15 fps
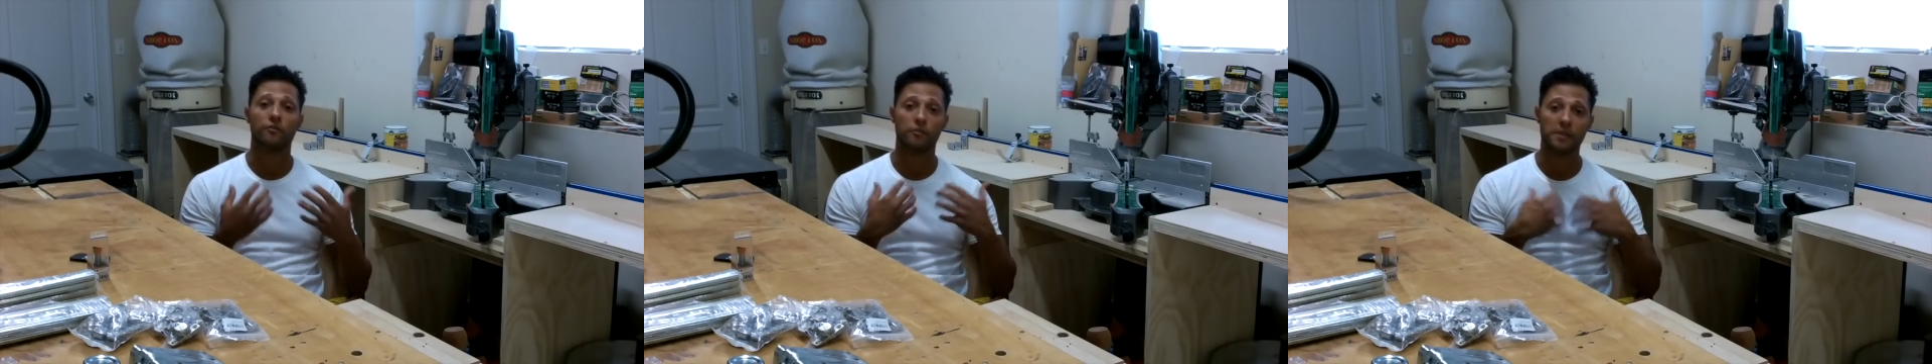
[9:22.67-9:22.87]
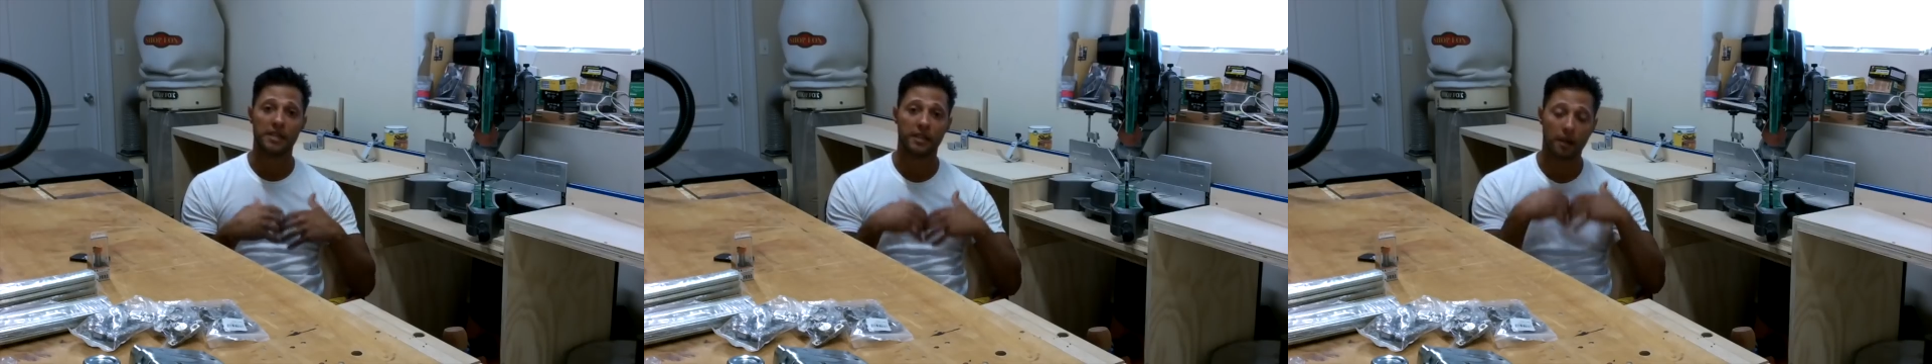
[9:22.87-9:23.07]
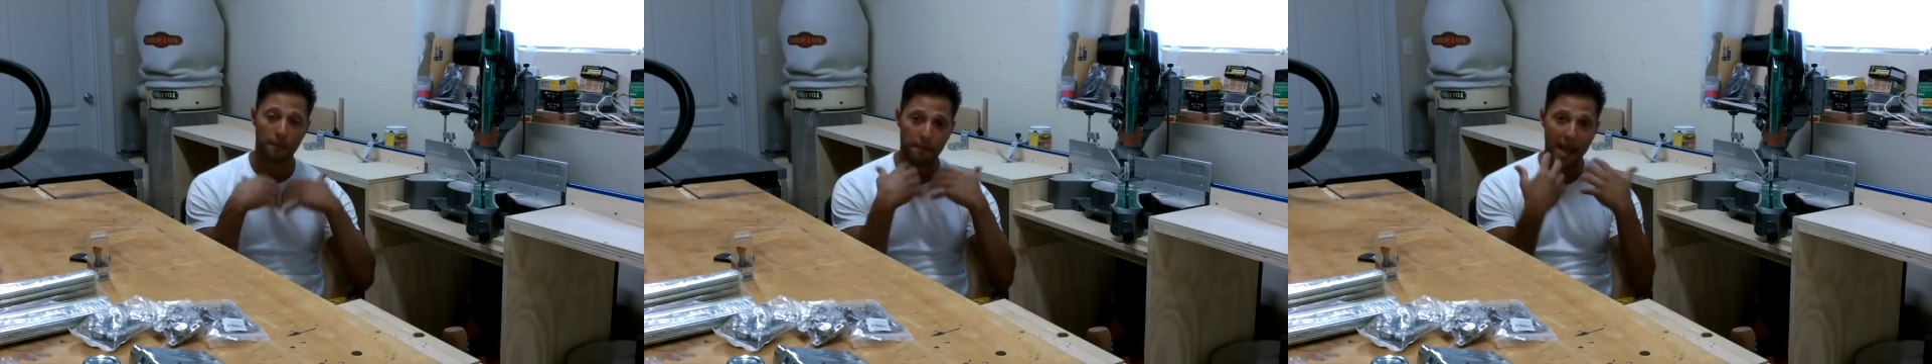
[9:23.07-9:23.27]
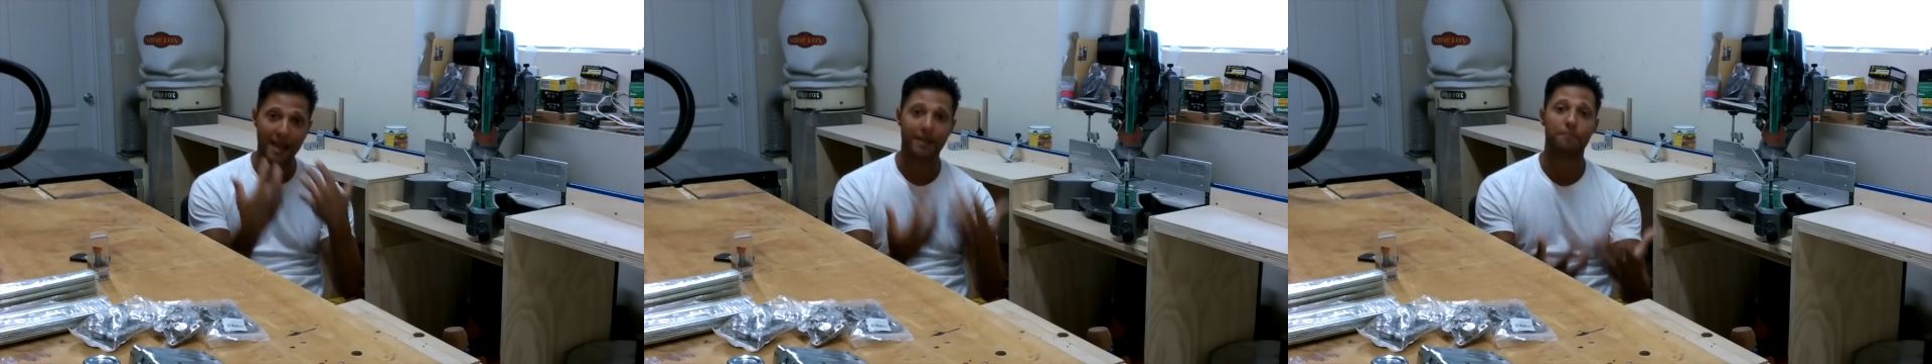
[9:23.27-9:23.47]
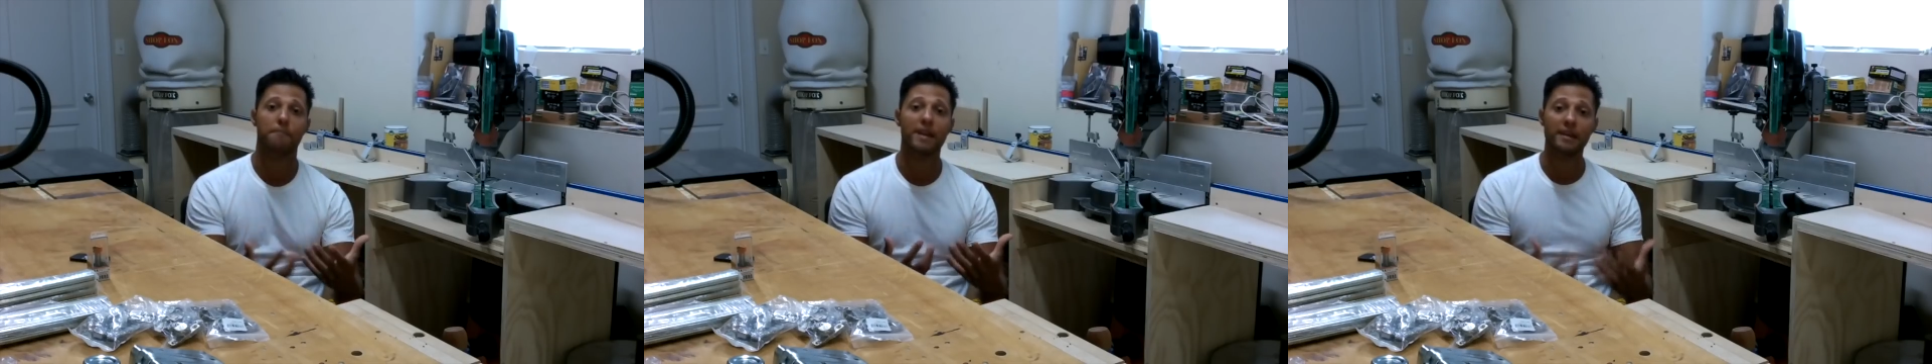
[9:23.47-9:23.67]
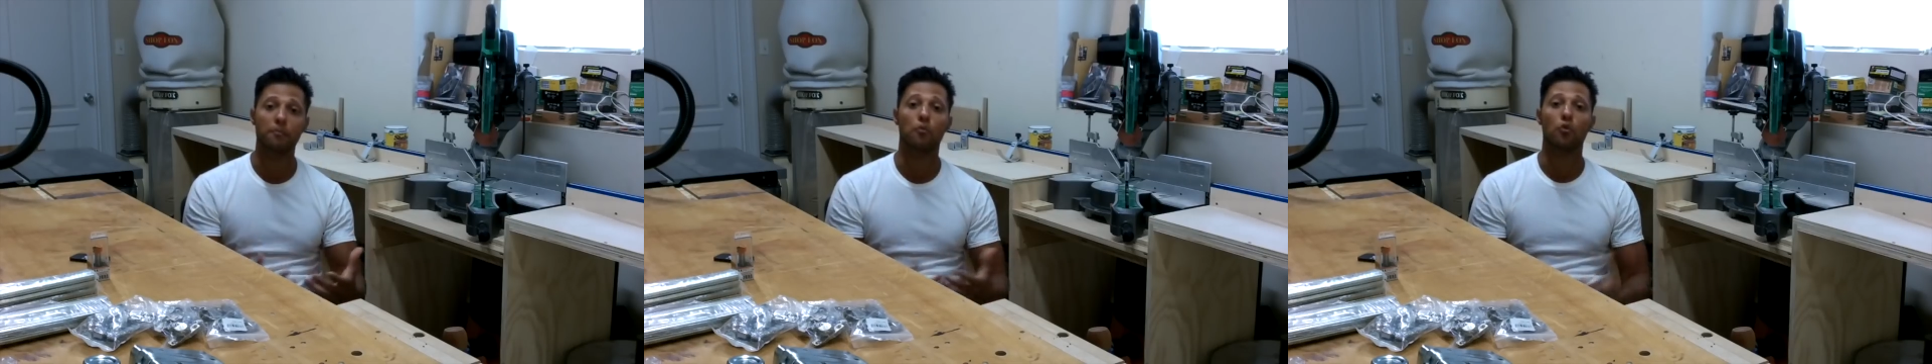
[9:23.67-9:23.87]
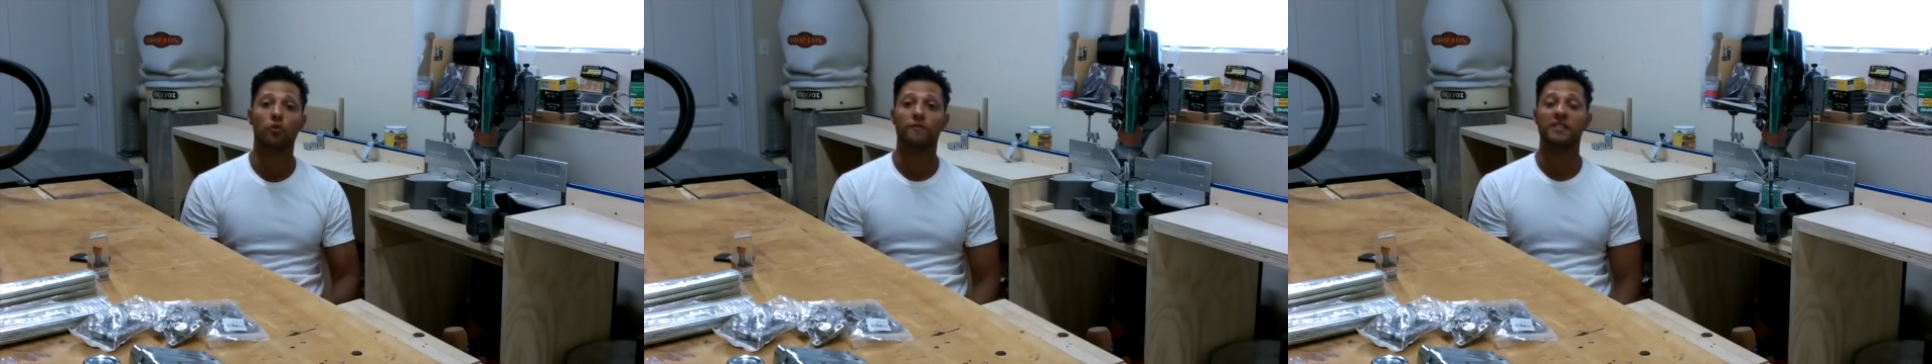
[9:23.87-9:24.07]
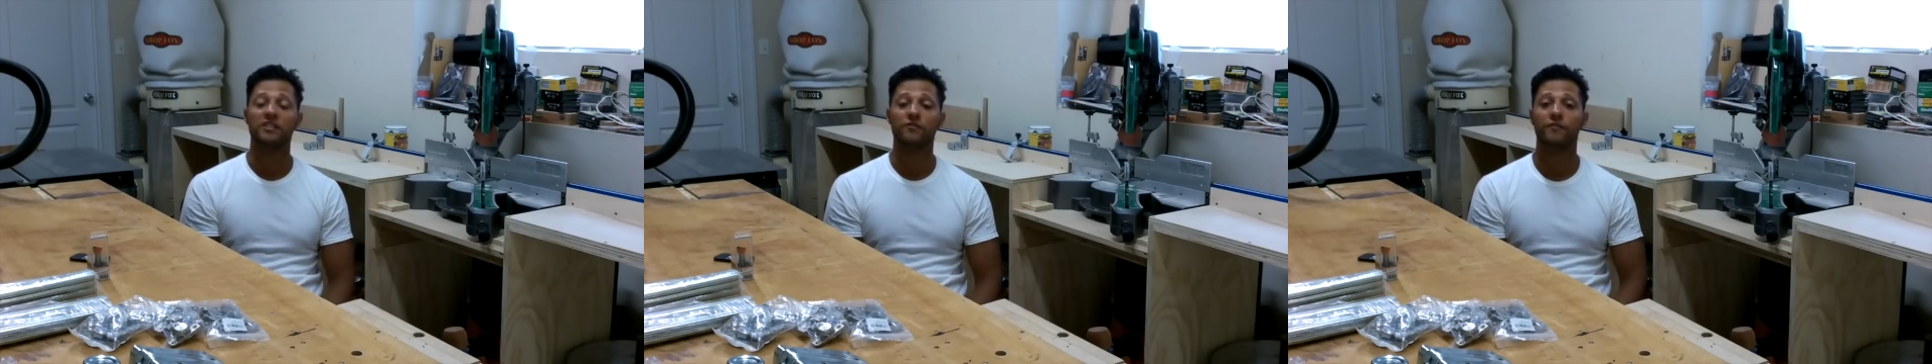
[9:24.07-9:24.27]
for me to come back and make more
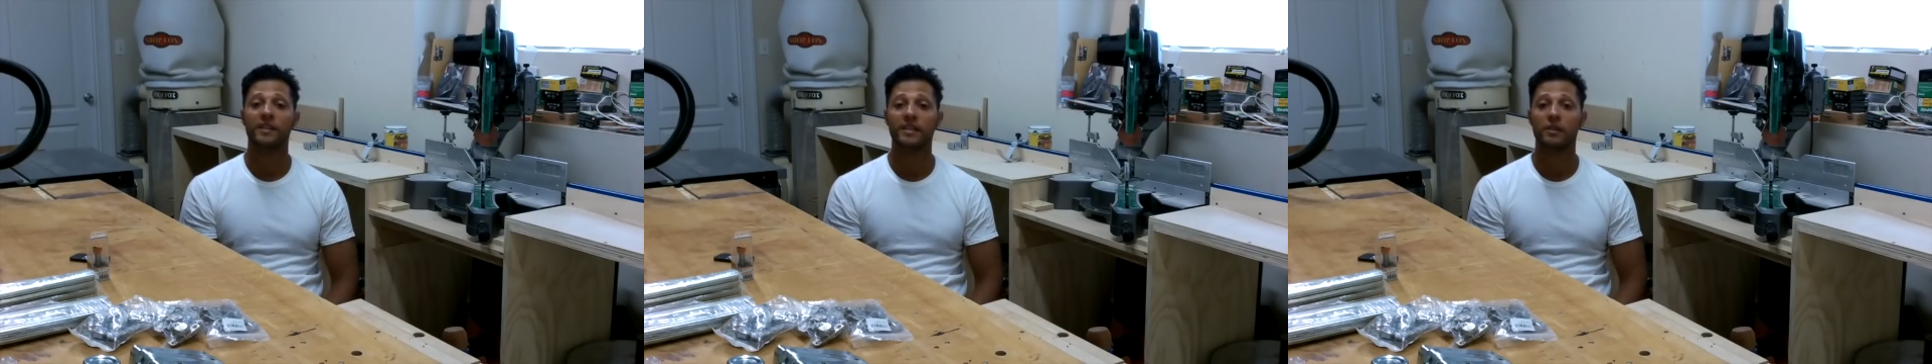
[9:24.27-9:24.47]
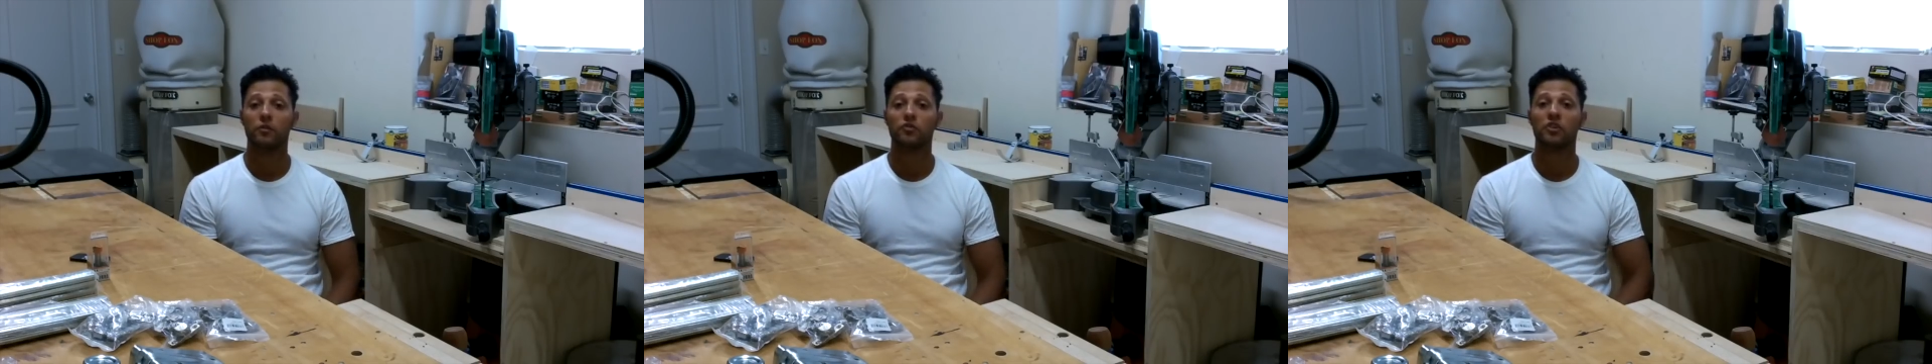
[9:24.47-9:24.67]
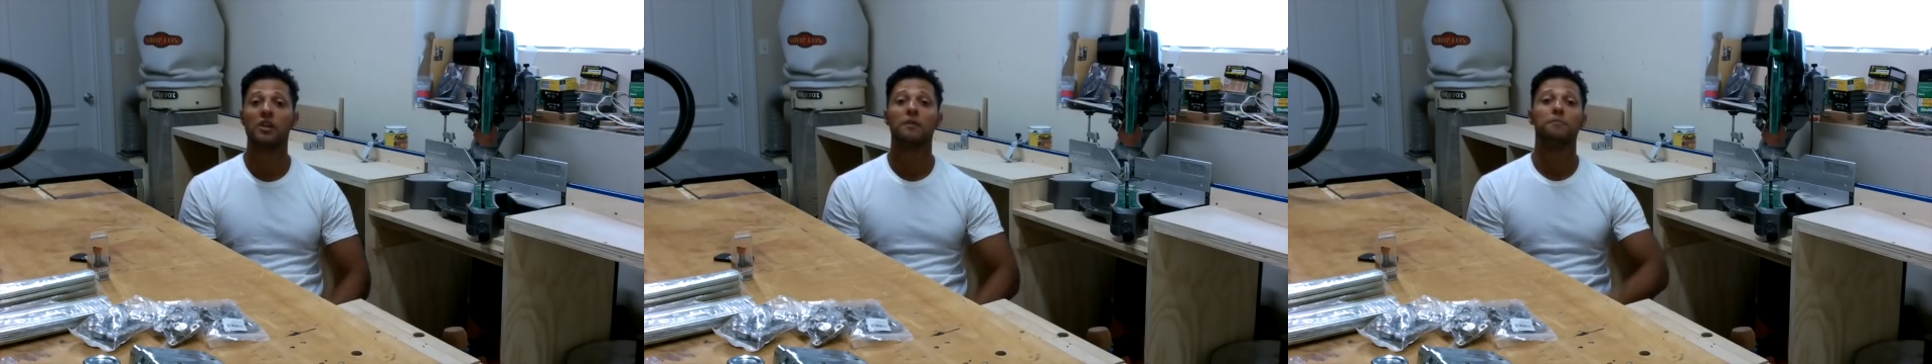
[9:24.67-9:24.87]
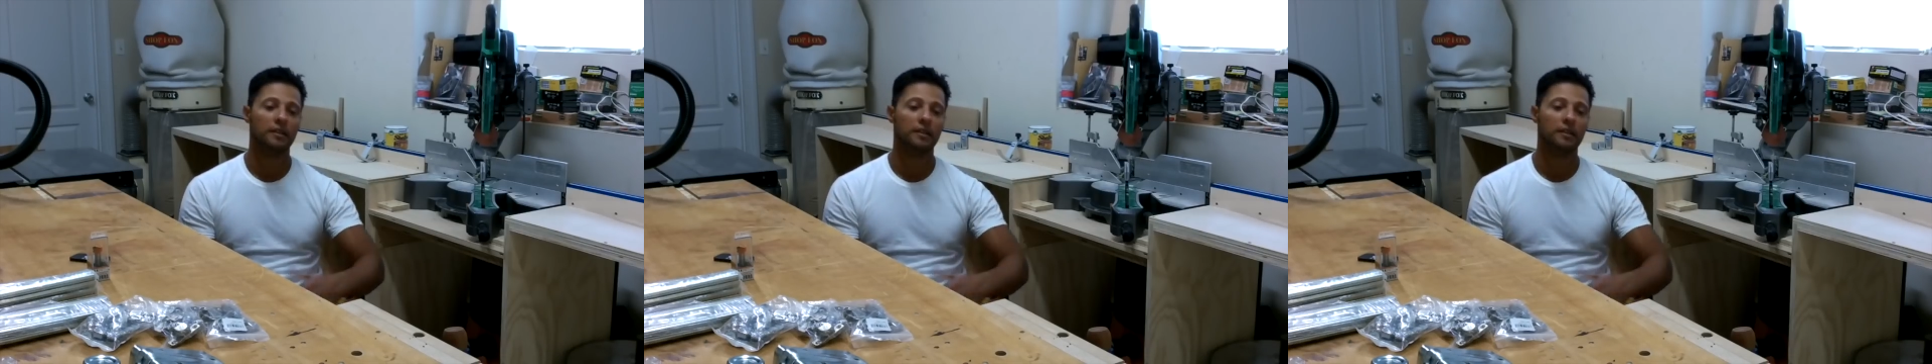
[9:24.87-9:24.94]
of these videos.